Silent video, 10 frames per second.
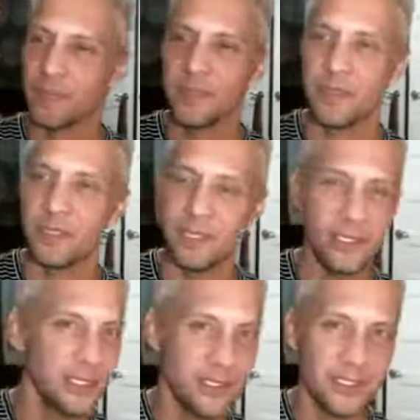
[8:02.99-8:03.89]
The
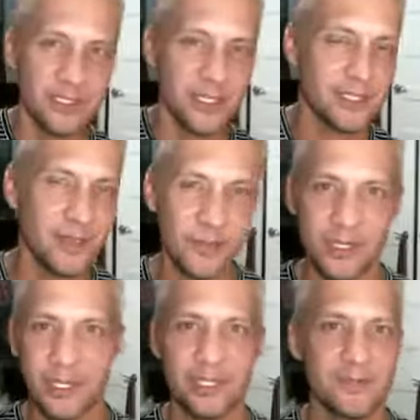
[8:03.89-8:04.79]
idiot that says something
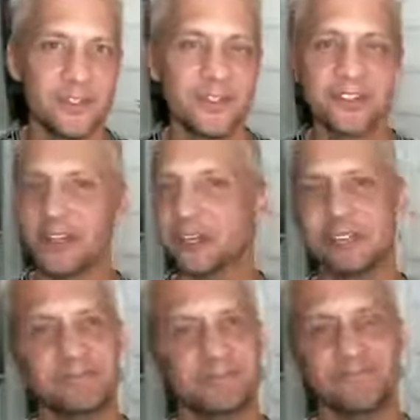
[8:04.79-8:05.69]
negative to you, just love it.
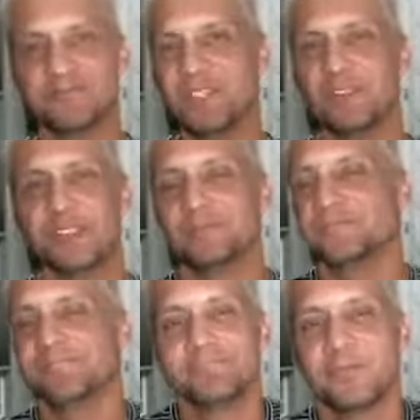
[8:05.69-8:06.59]
Love it
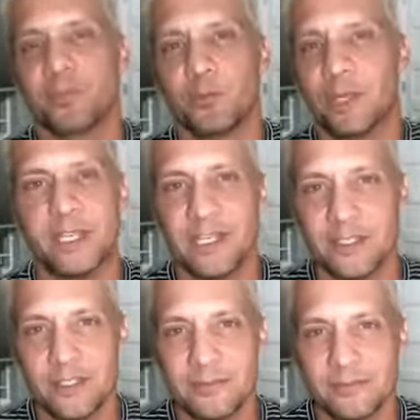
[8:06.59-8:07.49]
for what it
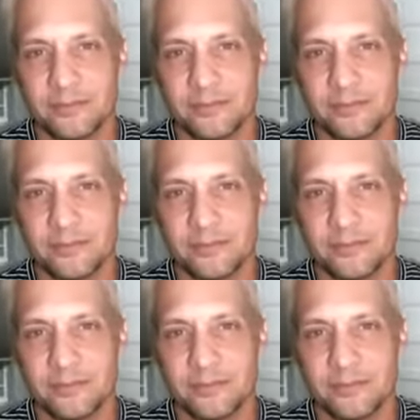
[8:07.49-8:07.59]
is.